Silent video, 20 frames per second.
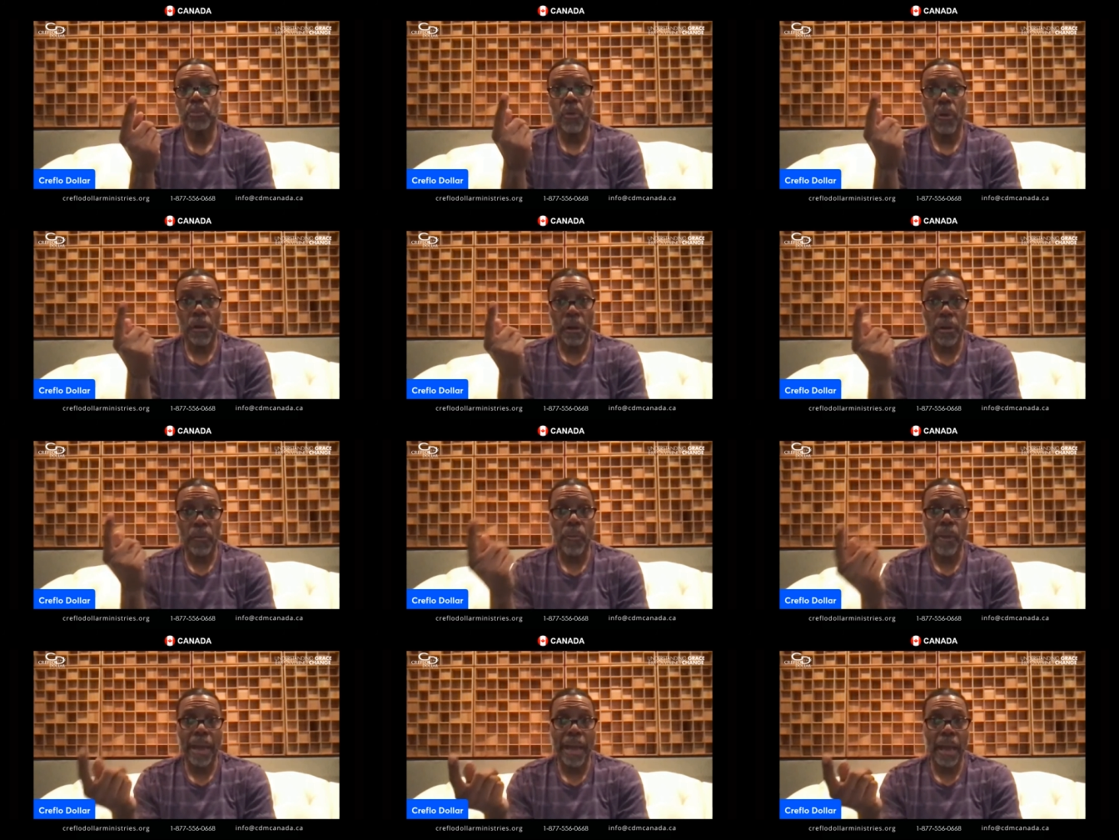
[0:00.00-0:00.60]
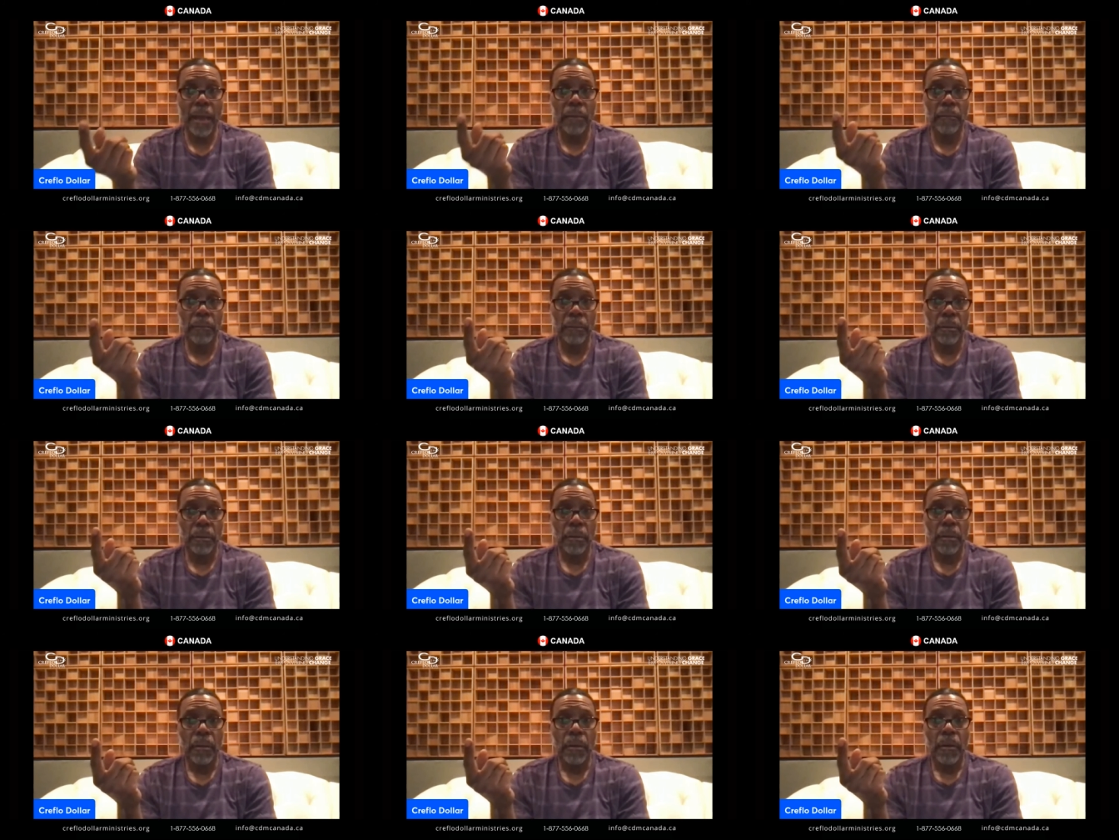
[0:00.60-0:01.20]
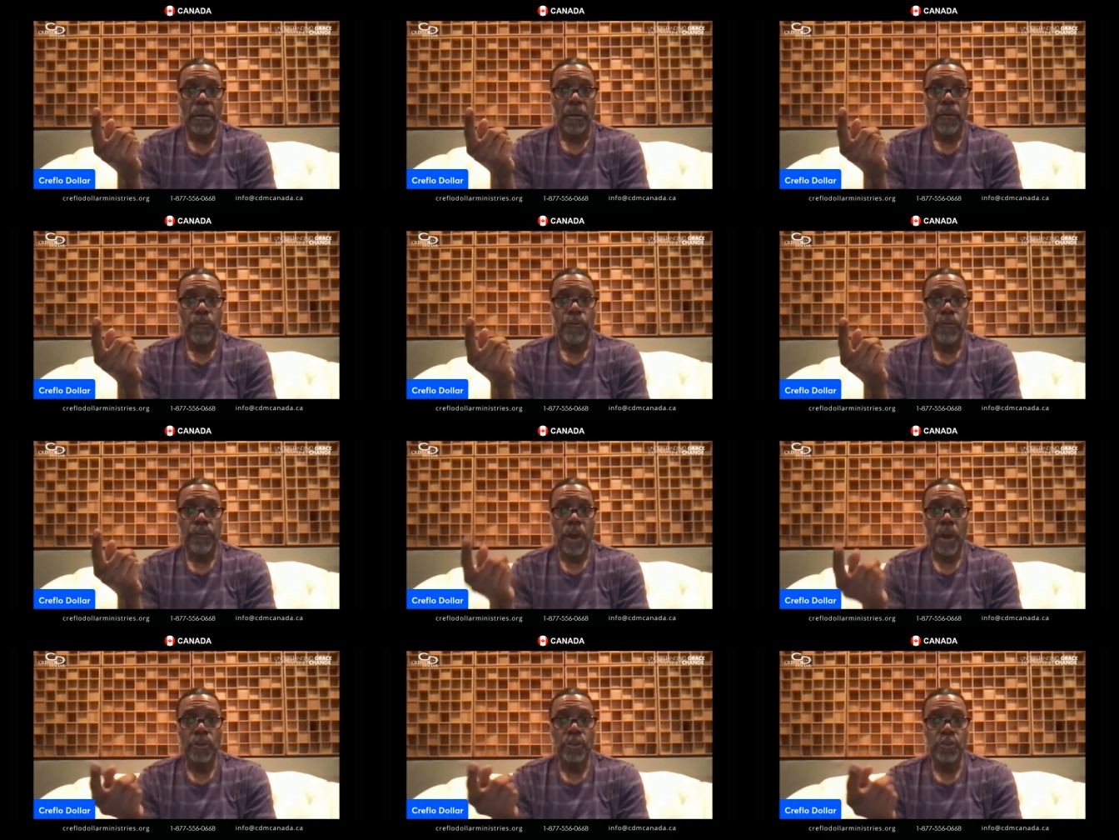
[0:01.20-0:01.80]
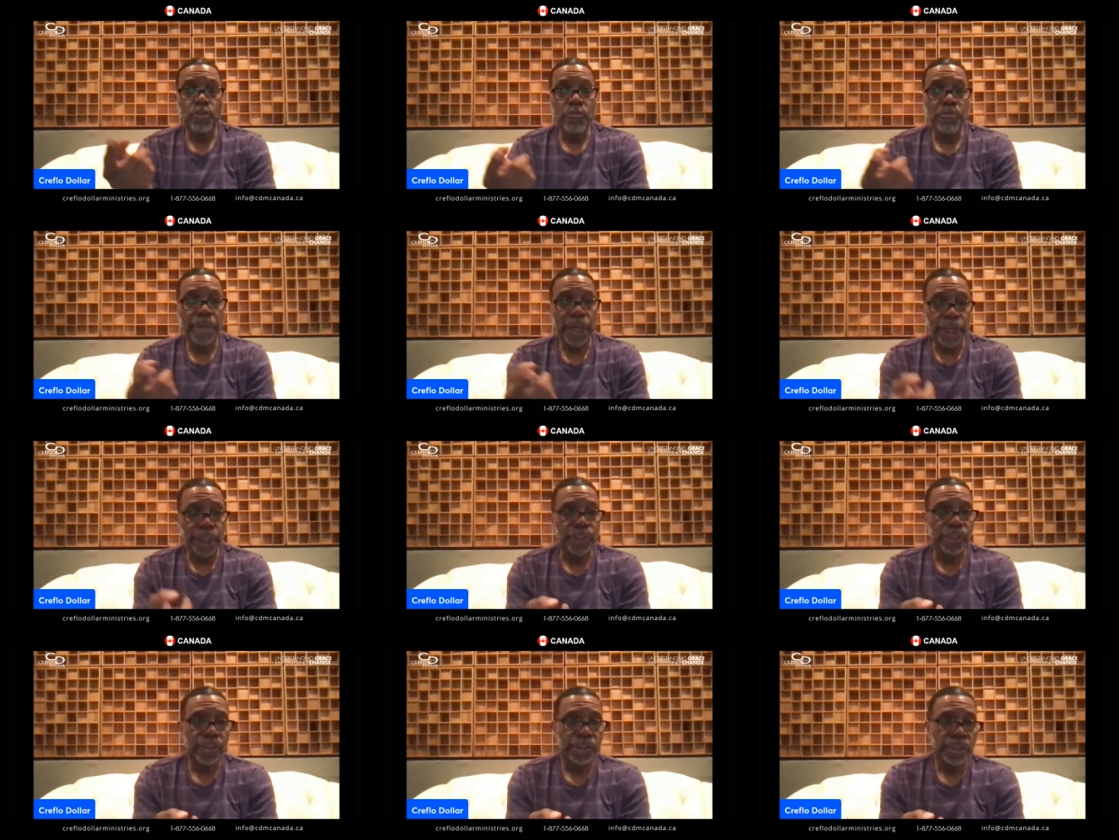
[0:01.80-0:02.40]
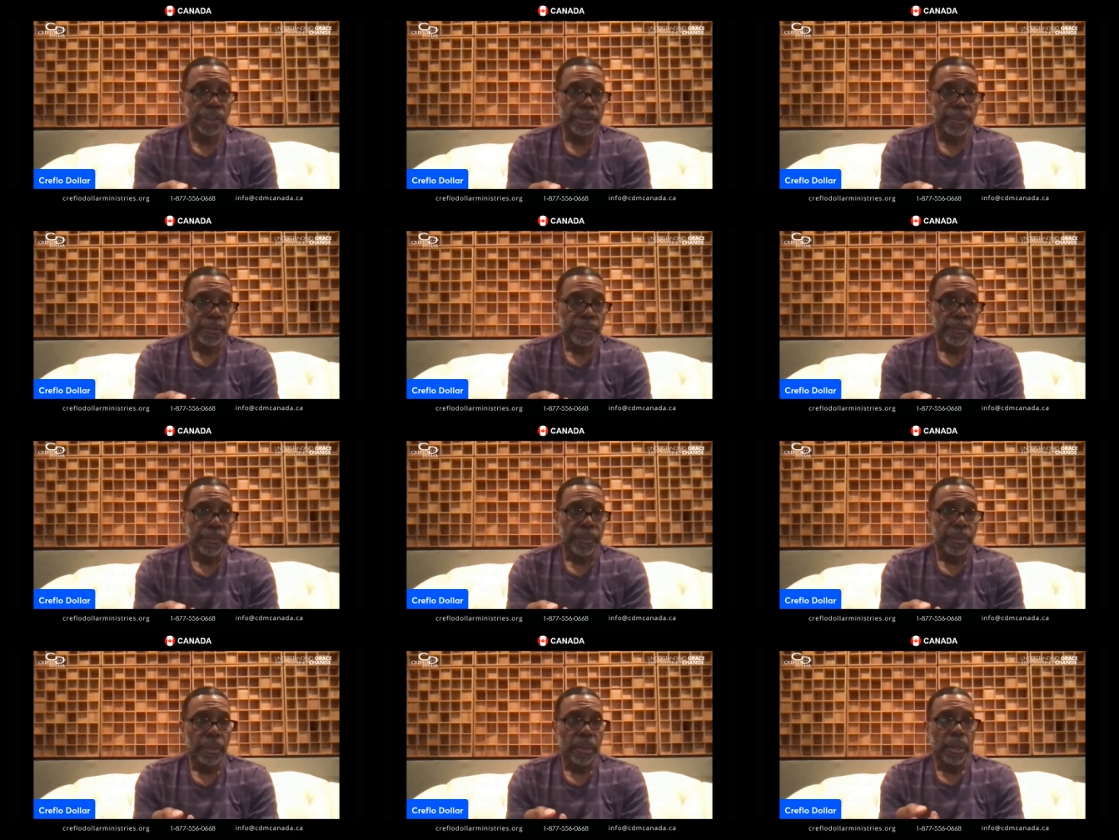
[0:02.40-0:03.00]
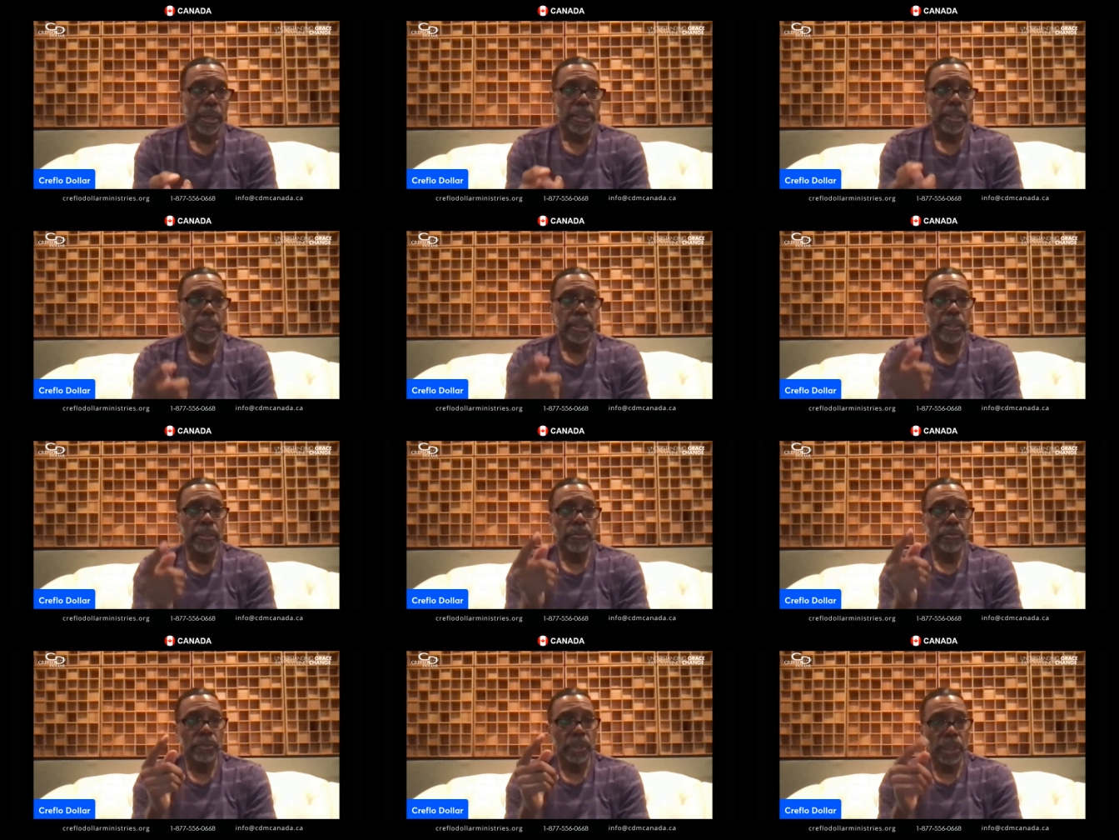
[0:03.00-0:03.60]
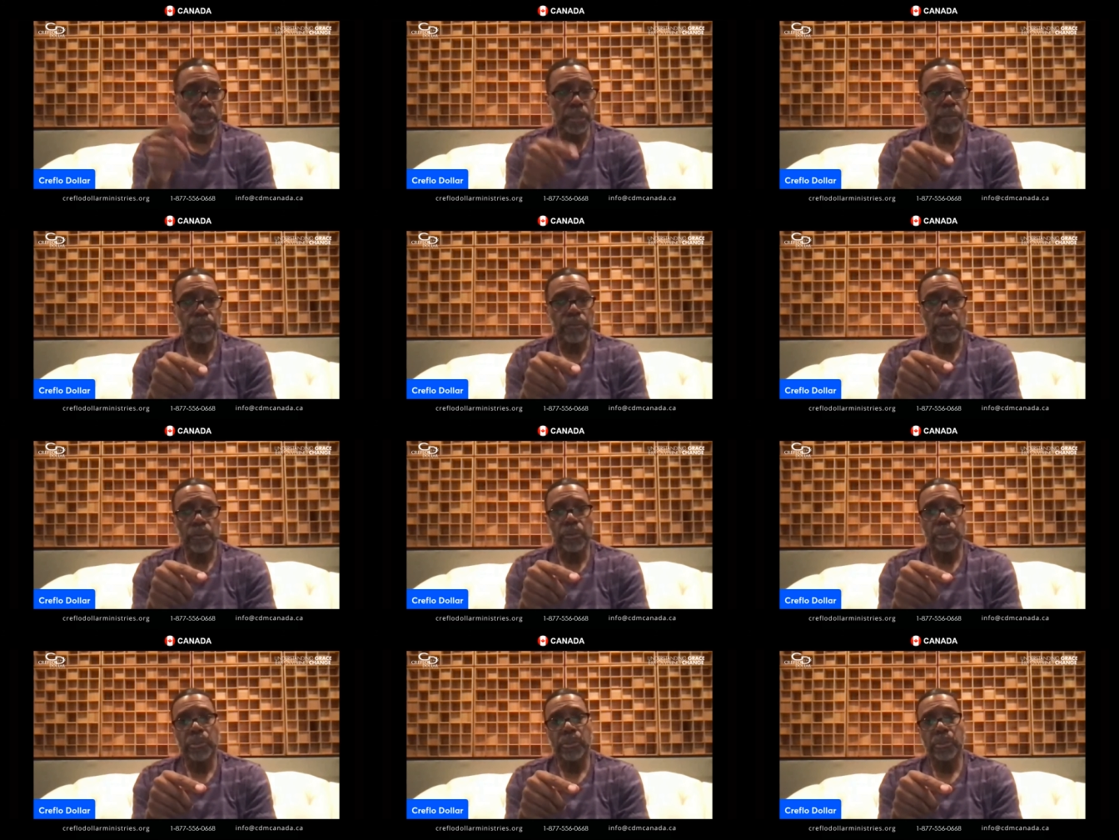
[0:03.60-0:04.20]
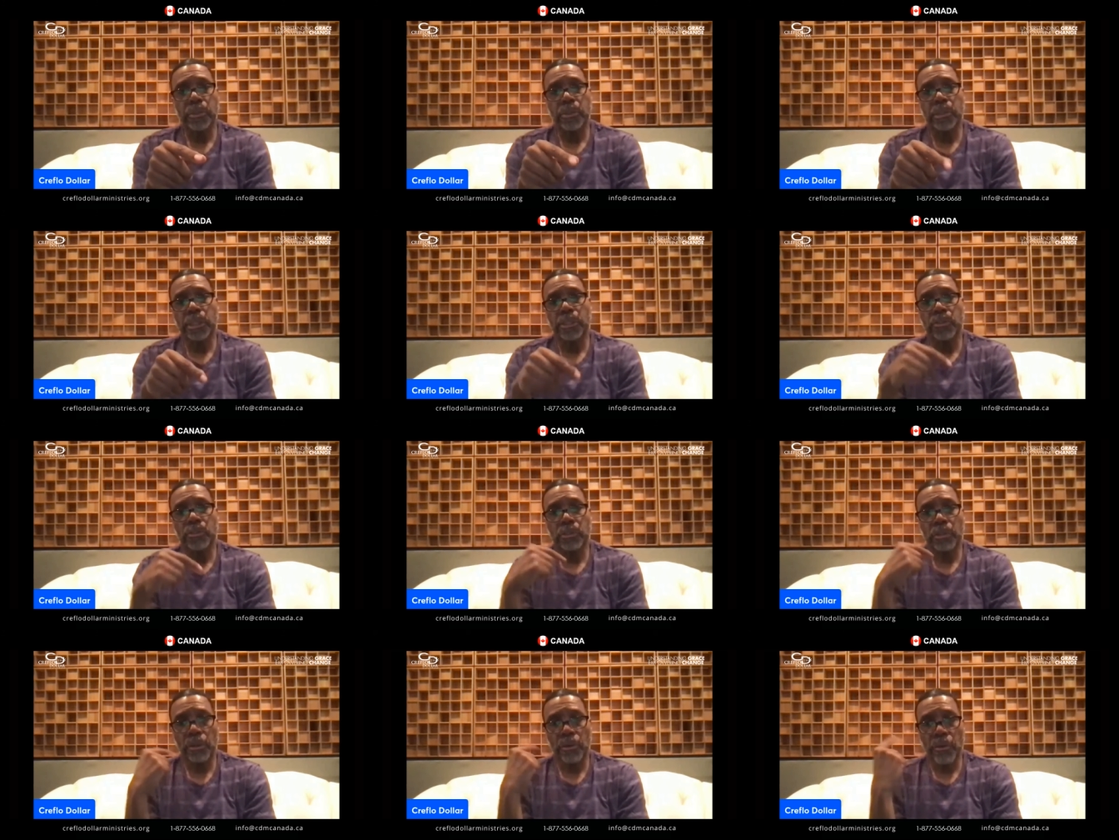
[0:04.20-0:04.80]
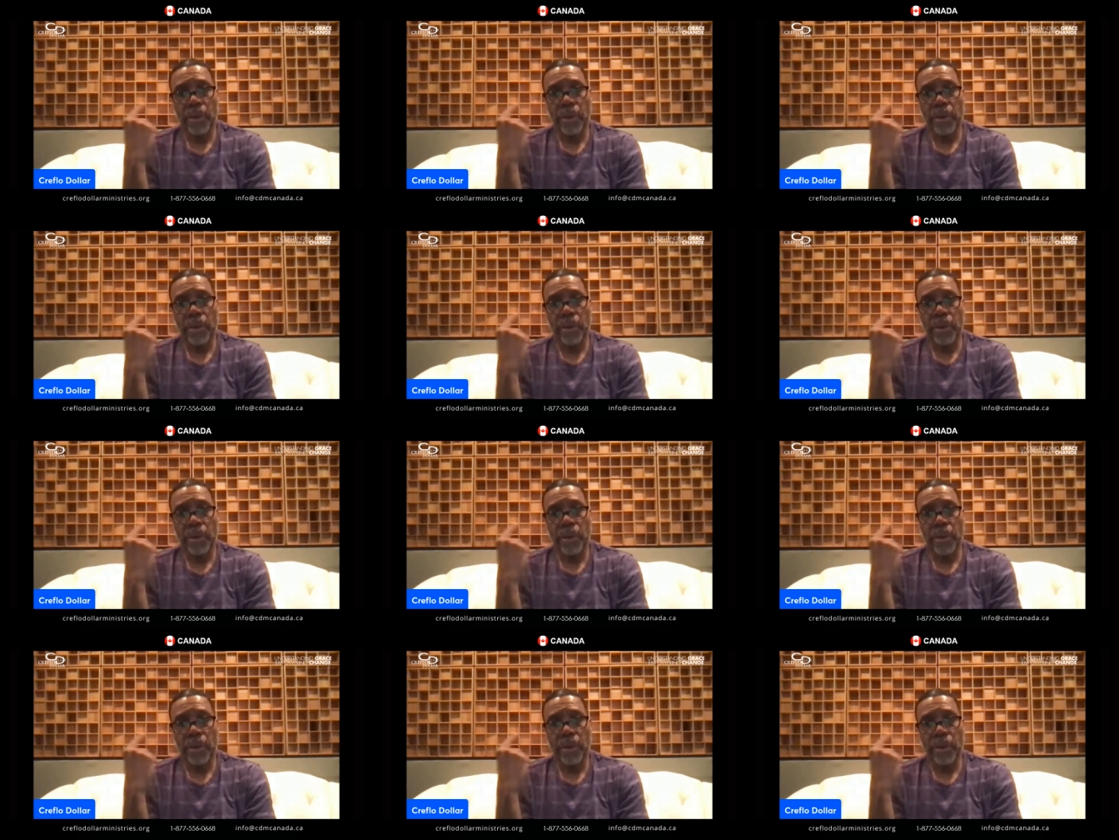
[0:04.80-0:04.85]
you are around far too much. And then those influences that you're